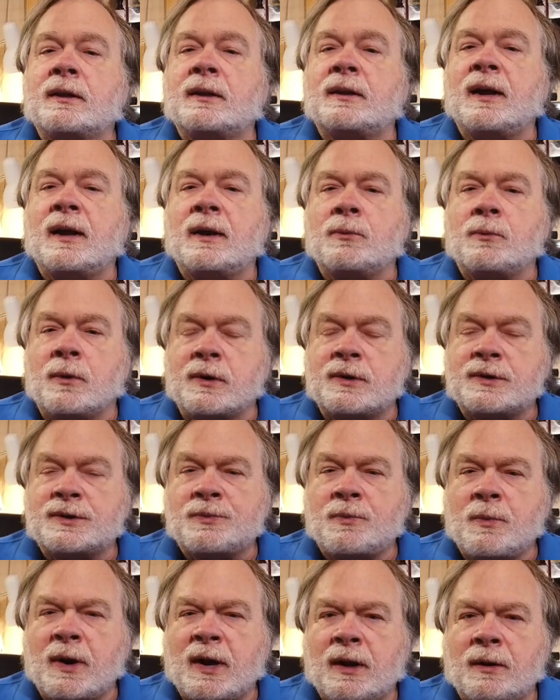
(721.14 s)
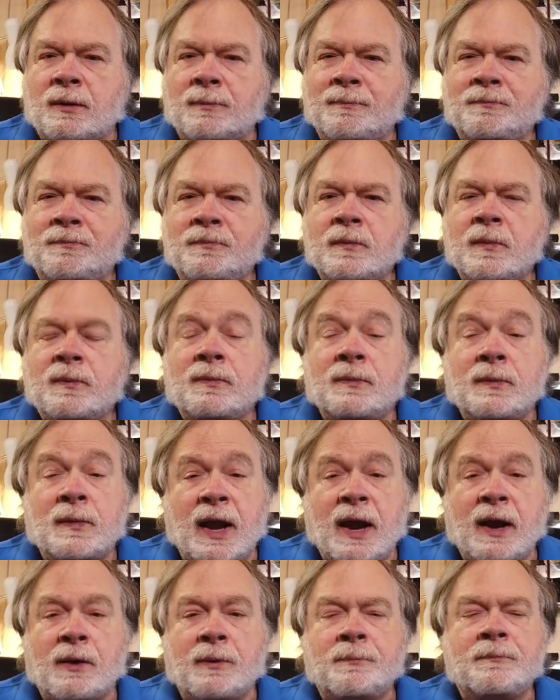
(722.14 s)
that works well.
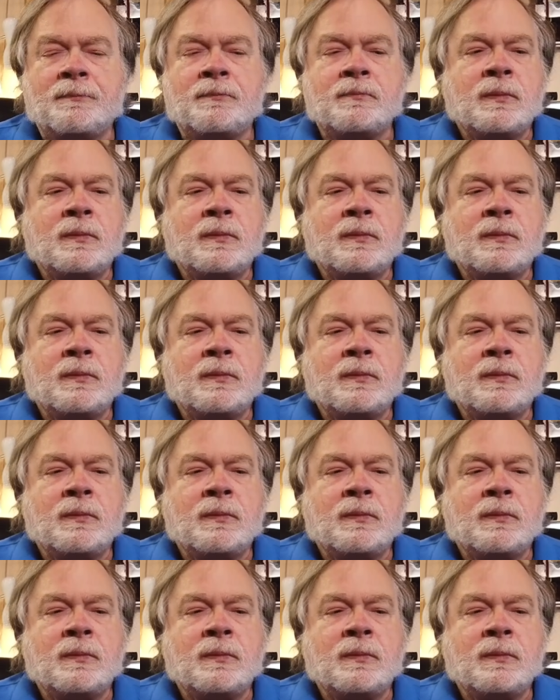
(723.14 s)
Now,